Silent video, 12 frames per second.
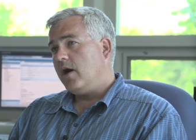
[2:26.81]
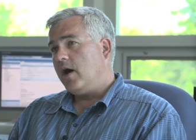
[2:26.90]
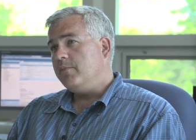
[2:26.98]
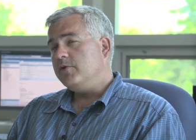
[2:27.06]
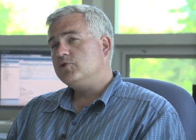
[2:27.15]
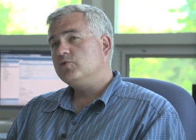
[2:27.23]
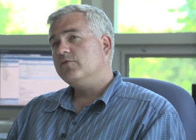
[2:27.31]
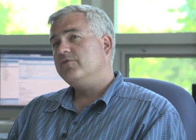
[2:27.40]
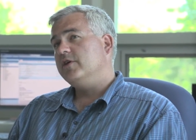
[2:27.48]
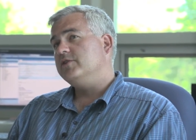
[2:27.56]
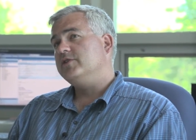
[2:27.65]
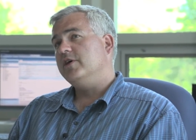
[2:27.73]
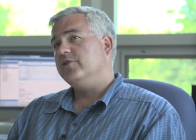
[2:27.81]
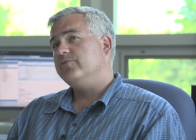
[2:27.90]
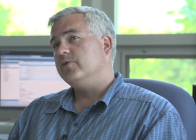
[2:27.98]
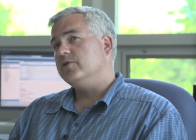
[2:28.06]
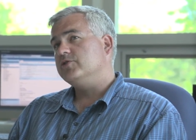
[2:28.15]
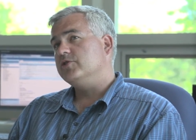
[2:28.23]
a mutual fund
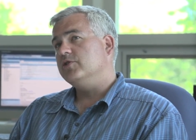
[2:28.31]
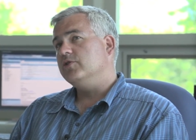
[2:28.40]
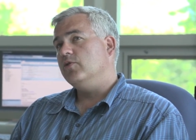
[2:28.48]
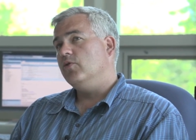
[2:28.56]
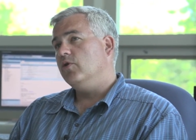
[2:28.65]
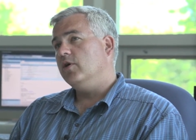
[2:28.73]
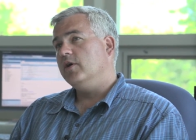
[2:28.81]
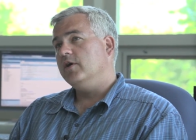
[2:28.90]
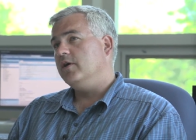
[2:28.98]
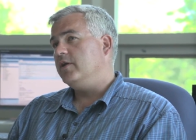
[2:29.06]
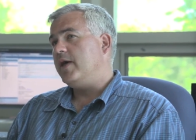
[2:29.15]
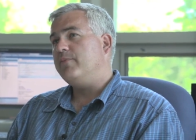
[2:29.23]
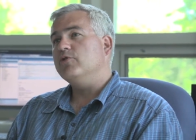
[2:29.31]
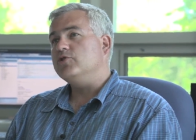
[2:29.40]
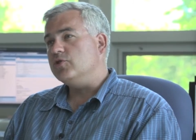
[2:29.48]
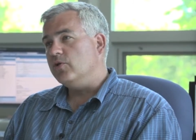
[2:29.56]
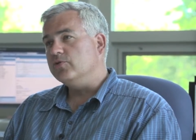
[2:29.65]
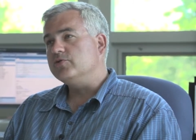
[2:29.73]
salesperson or an Edward
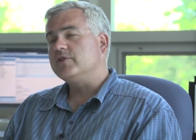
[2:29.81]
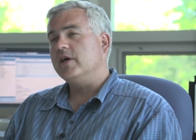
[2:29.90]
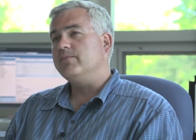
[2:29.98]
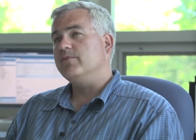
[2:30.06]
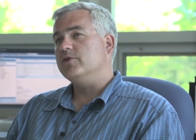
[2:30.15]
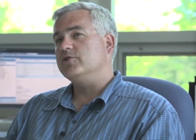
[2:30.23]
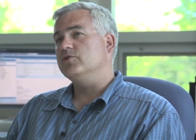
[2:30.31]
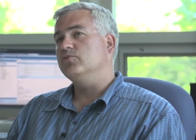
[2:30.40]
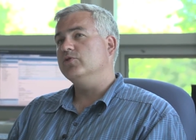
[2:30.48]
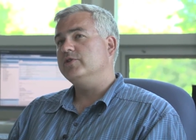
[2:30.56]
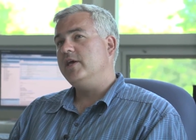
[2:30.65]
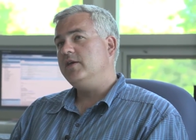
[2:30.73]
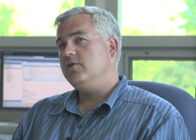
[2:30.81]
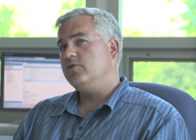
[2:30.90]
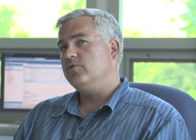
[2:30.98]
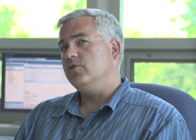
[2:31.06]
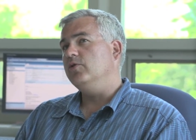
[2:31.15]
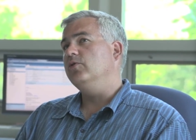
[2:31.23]
Jones type person will take you
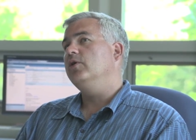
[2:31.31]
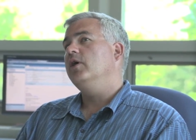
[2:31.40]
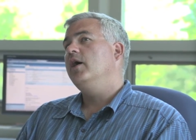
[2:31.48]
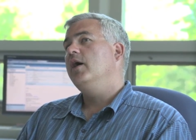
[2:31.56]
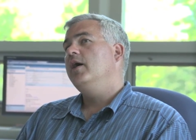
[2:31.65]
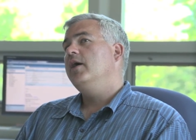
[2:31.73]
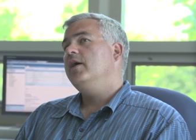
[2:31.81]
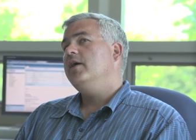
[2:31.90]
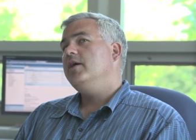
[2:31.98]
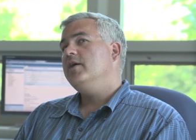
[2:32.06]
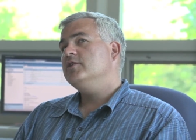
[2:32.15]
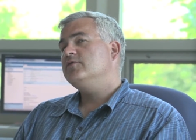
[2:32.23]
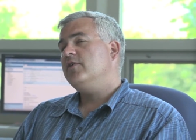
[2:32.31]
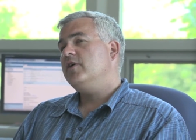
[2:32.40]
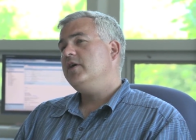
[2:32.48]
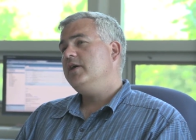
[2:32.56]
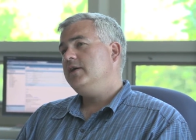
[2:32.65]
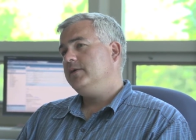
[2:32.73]
through, is
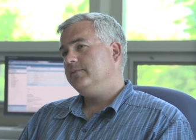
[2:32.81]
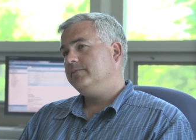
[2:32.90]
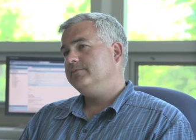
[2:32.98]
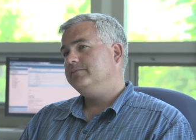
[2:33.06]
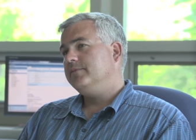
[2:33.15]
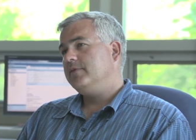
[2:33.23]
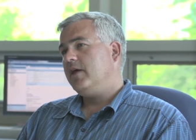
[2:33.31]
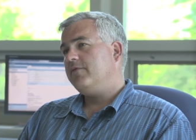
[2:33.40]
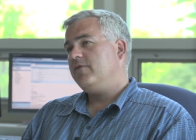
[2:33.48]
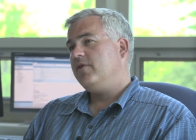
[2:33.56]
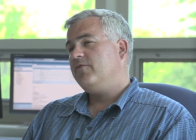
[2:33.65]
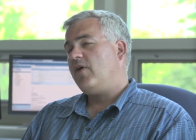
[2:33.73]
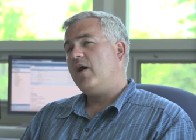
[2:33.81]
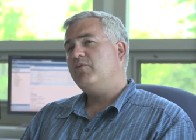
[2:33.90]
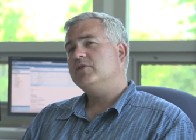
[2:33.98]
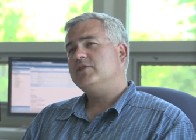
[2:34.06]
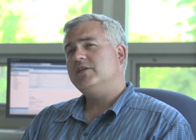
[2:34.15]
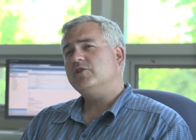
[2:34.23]
very if, if I
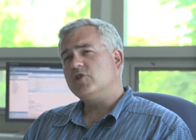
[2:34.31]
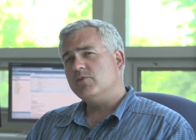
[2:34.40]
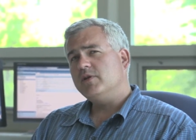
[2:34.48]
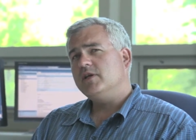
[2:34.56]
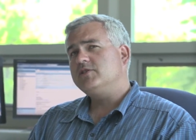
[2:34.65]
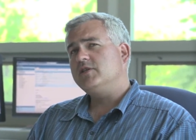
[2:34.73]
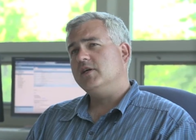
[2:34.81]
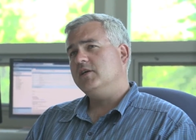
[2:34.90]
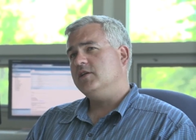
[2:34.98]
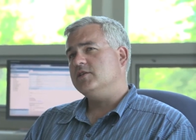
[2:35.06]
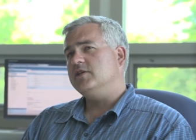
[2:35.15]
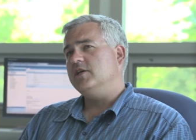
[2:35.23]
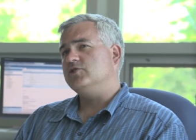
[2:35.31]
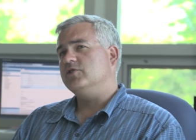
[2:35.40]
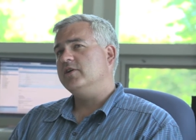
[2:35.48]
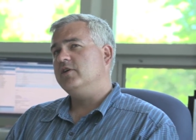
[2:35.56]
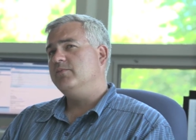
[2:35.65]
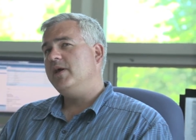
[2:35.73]
would say deterministic in its
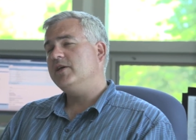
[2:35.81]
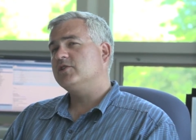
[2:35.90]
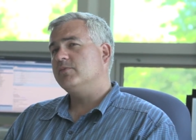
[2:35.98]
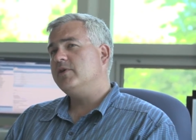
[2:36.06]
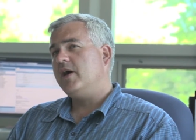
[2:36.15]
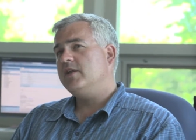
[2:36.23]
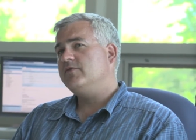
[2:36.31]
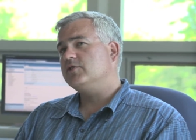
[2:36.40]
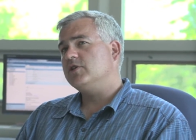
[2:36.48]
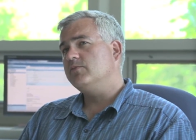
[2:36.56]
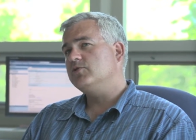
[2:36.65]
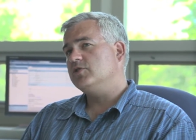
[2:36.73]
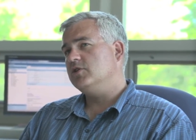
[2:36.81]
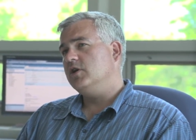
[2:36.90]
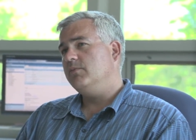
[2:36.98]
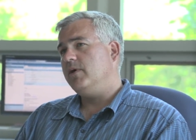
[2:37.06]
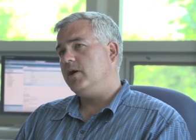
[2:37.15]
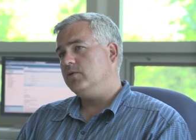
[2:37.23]
nature. It'll make some kind of assumption
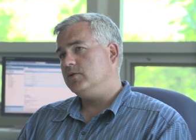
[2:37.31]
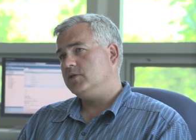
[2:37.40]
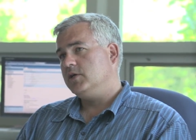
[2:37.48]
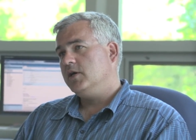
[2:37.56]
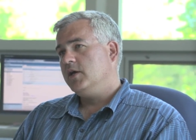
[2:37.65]
about